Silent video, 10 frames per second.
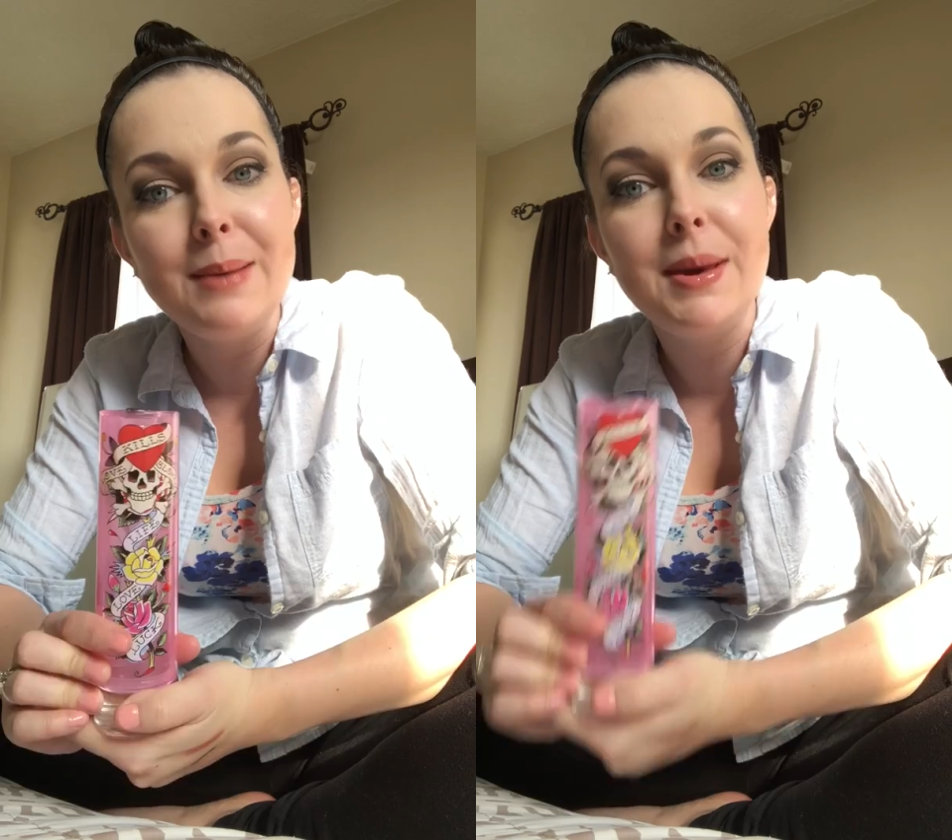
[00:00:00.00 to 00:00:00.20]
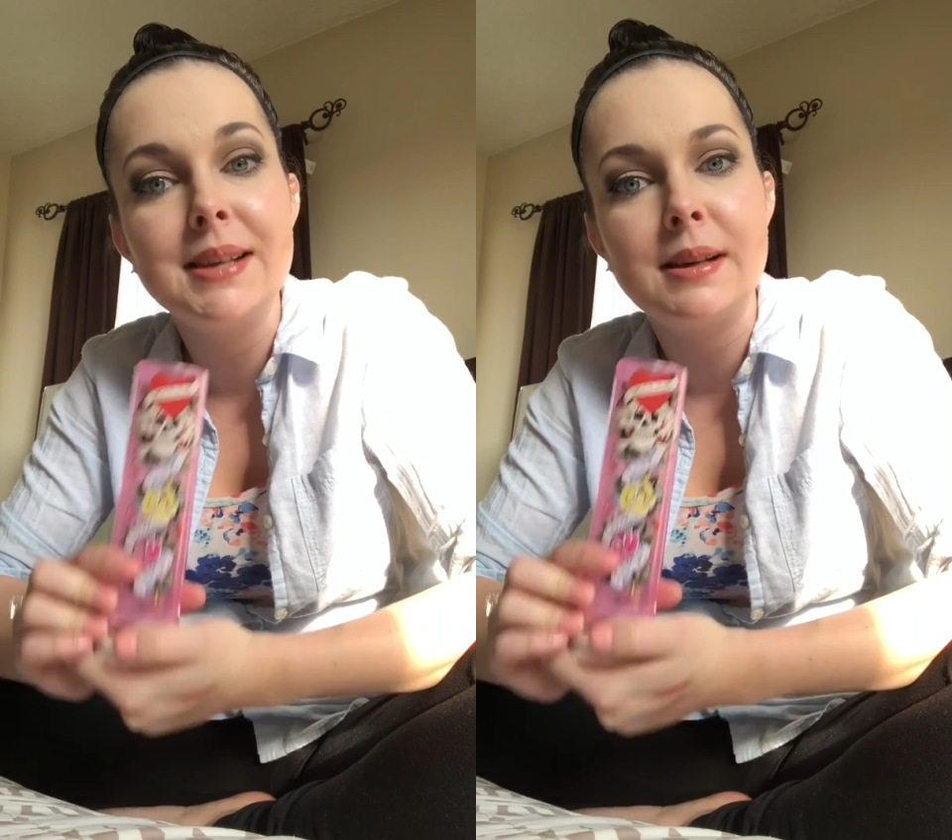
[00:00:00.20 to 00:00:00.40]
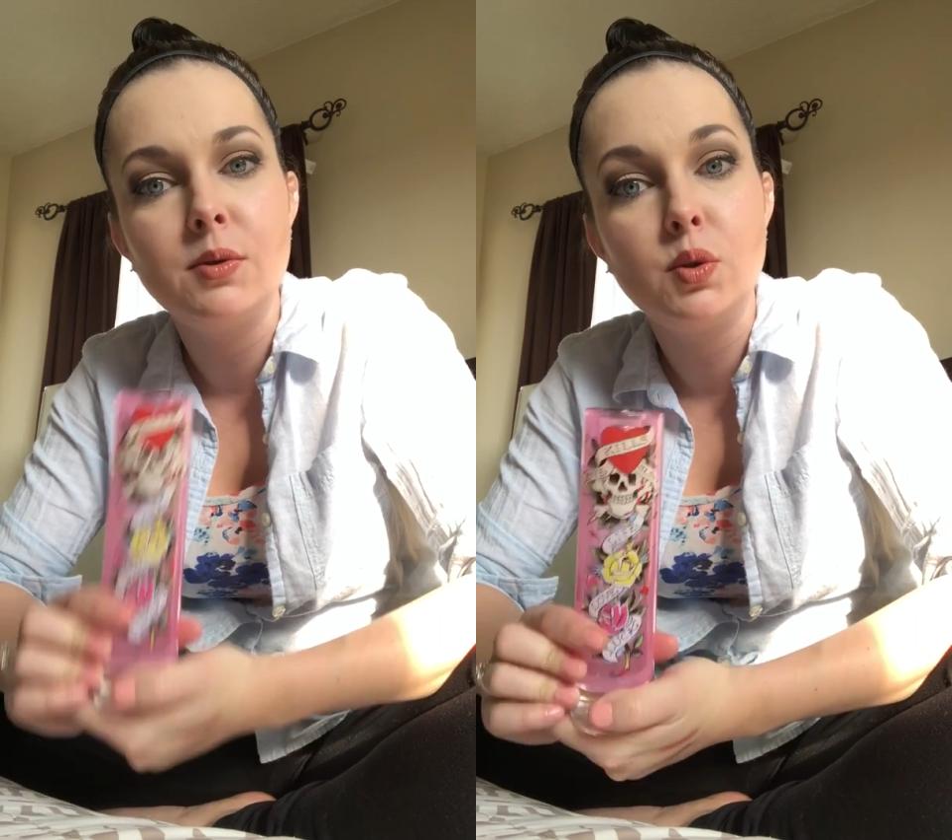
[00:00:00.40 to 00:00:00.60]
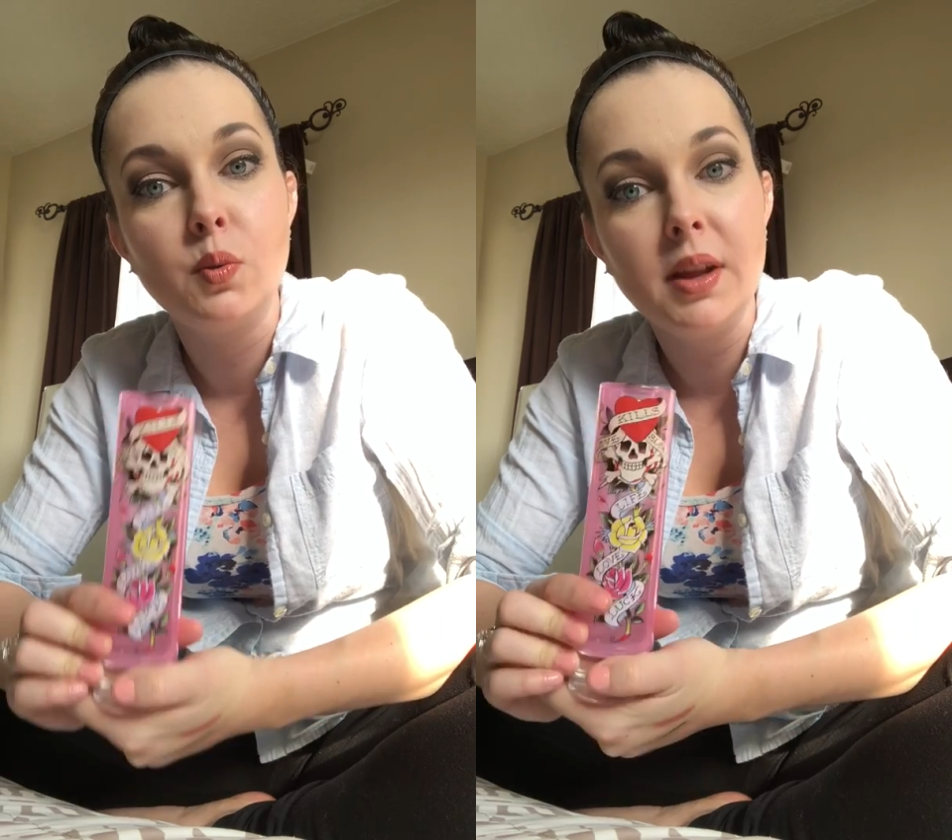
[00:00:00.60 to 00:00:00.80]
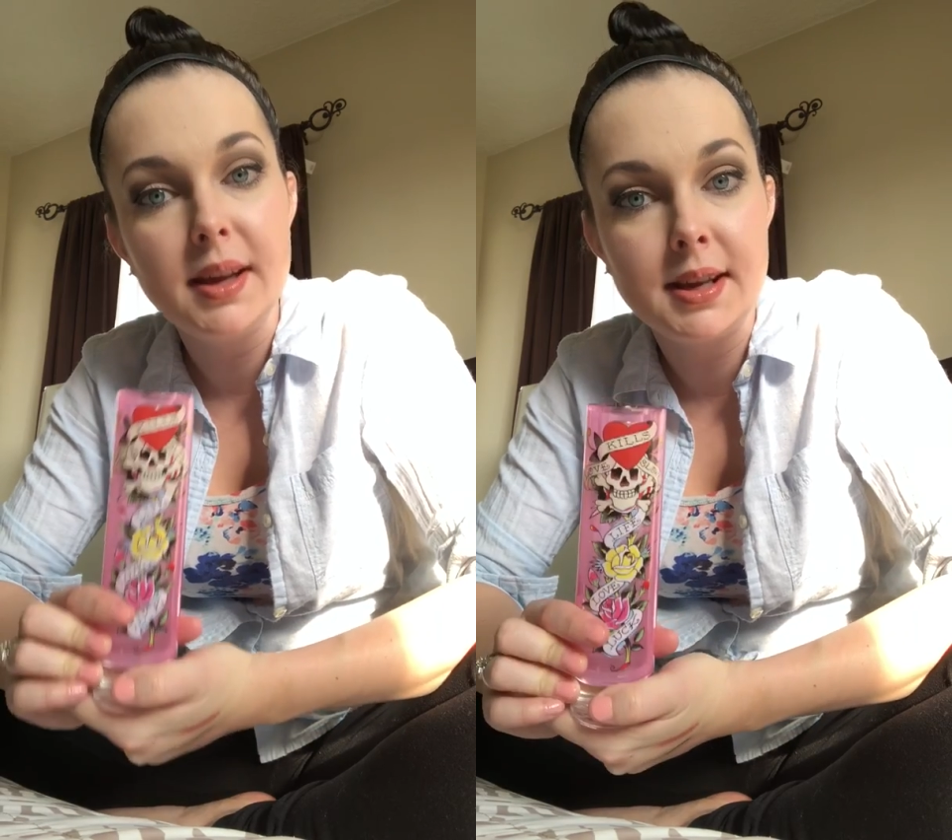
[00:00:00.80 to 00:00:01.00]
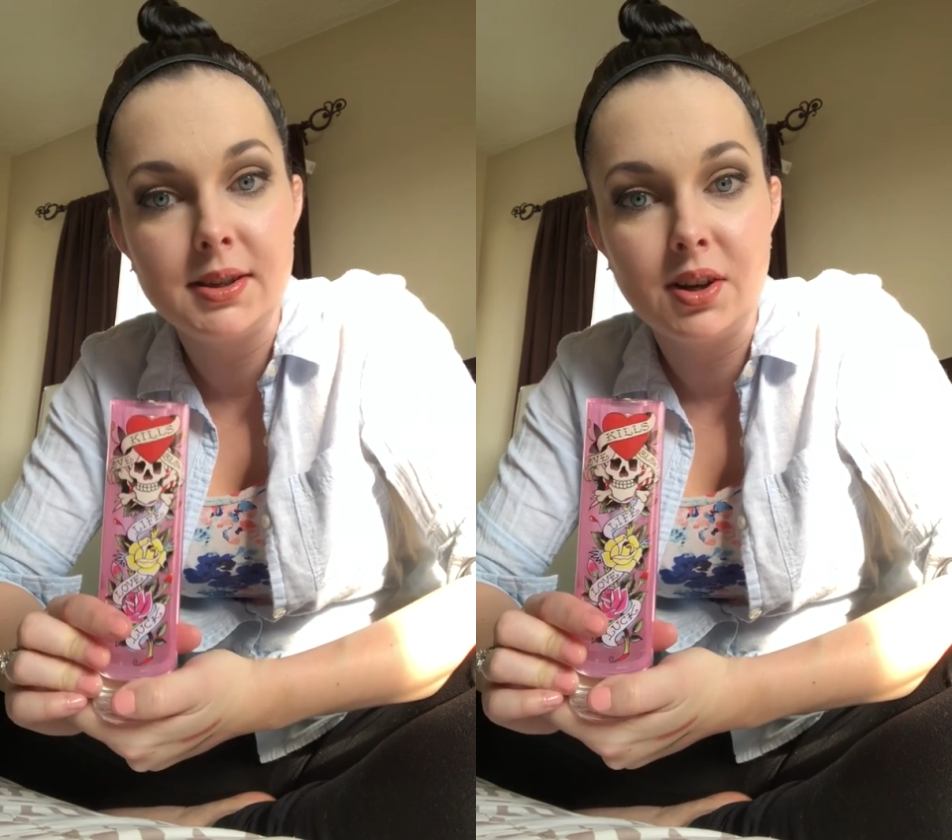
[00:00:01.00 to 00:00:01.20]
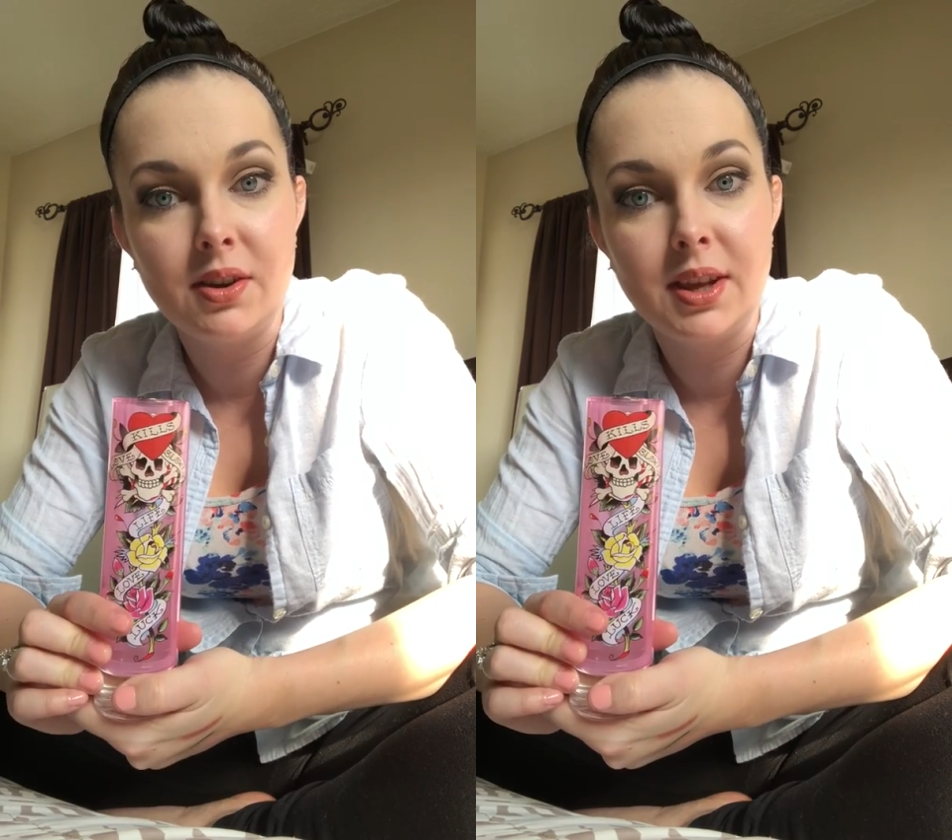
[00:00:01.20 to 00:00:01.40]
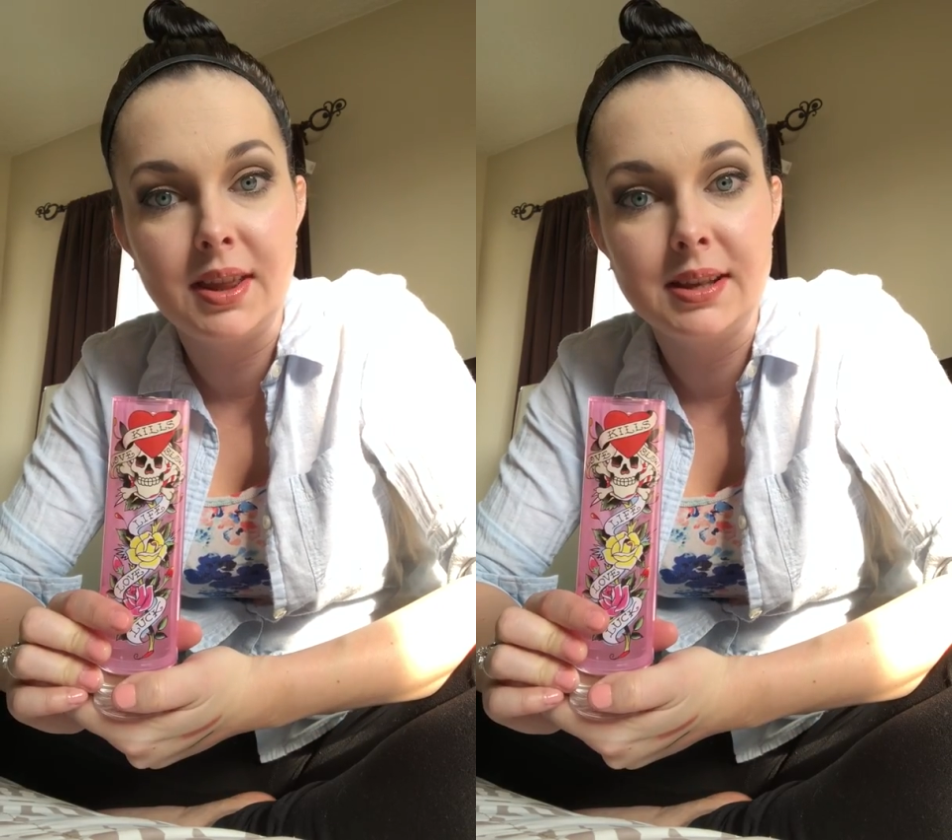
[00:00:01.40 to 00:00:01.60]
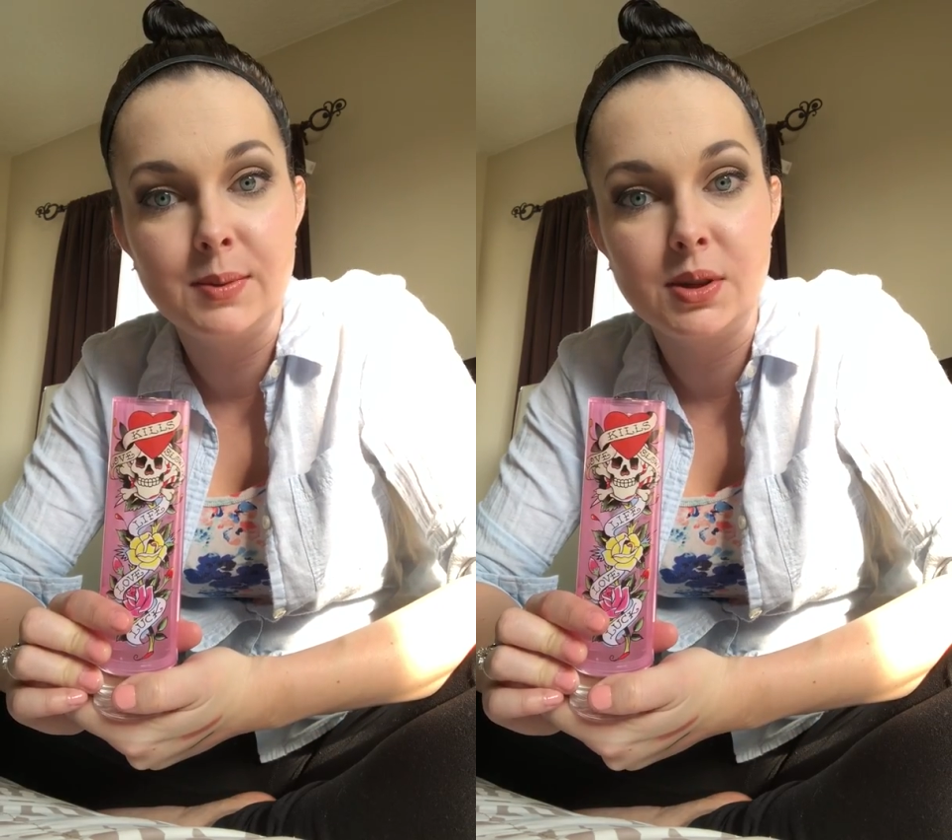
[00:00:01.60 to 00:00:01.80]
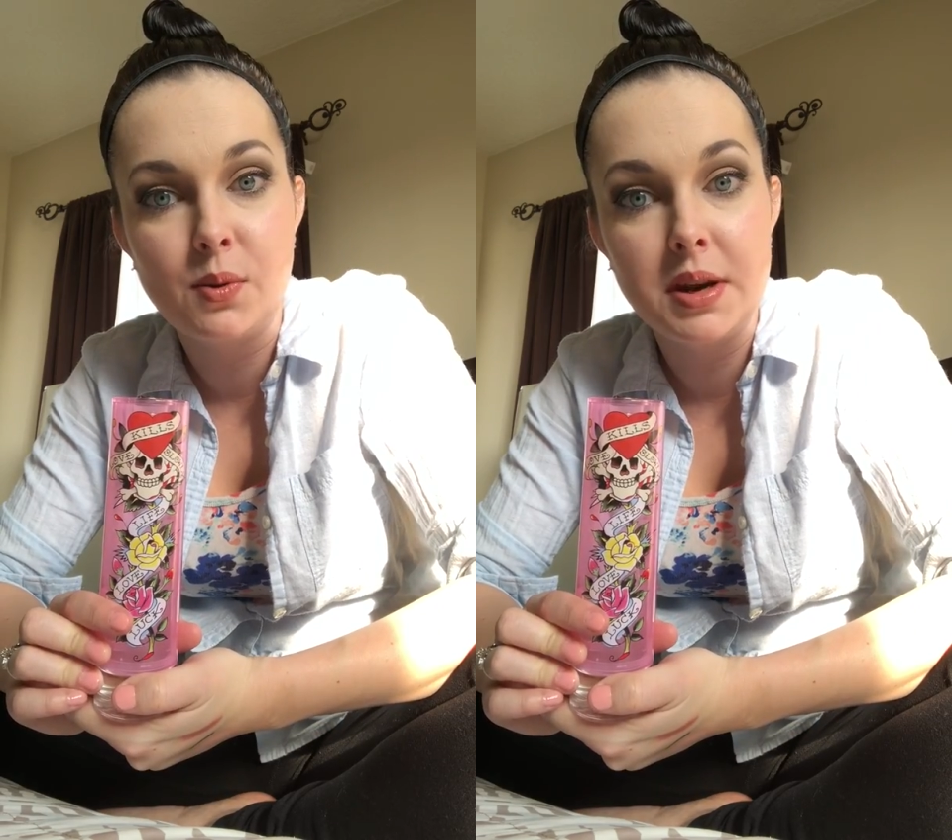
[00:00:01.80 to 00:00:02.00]
because I was really concerned that this
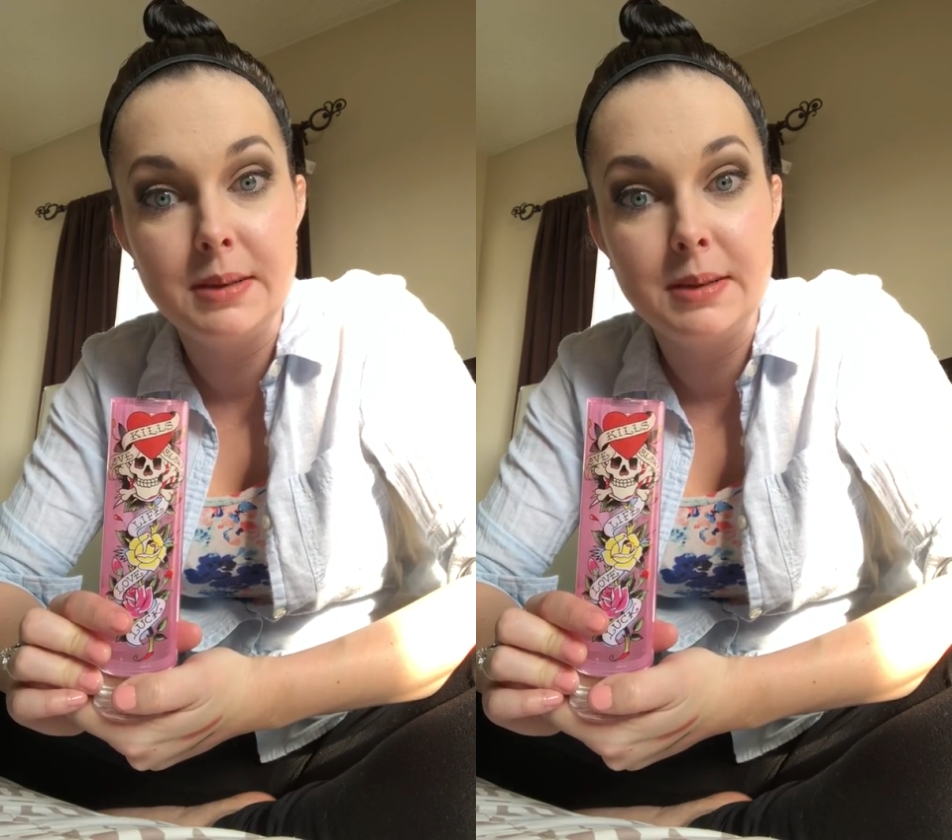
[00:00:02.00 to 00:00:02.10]
was going